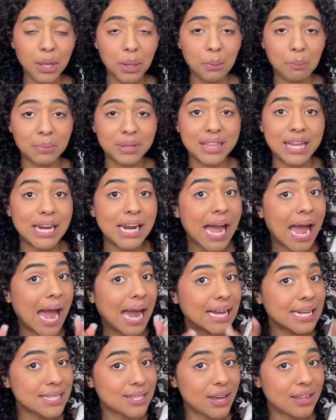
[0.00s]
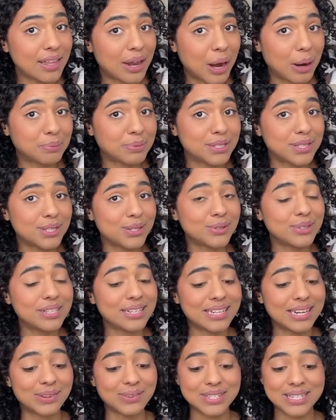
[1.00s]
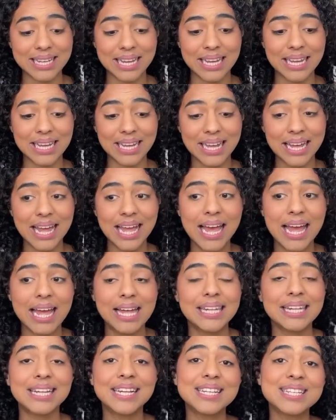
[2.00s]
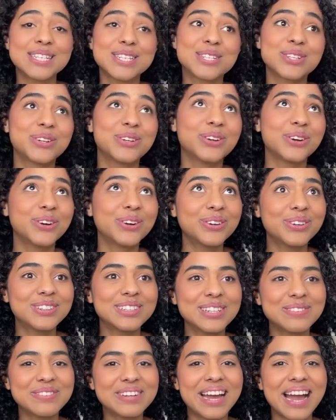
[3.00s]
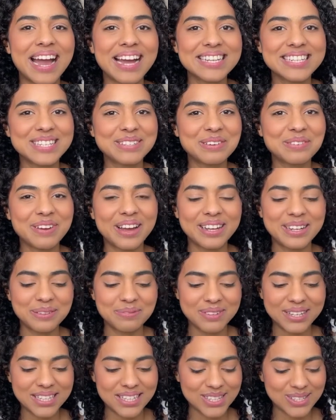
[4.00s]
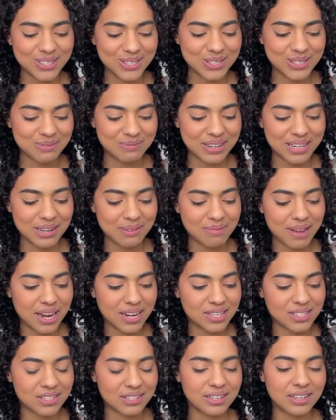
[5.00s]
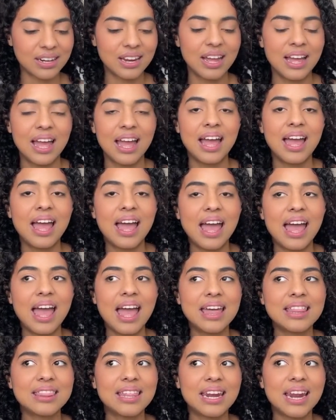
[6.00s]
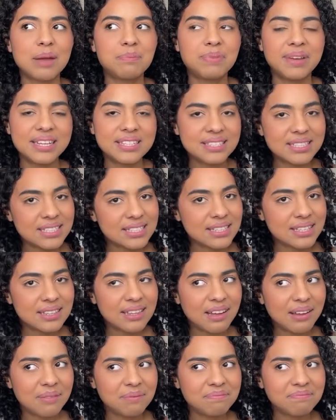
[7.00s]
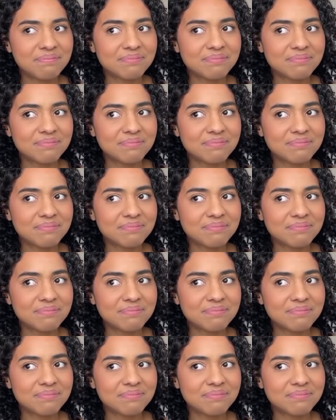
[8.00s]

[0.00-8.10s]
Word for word: But then I saw that opportunity and I was like, let's go. Let me ask them if I could be their social media manager. And then I pitched it to them.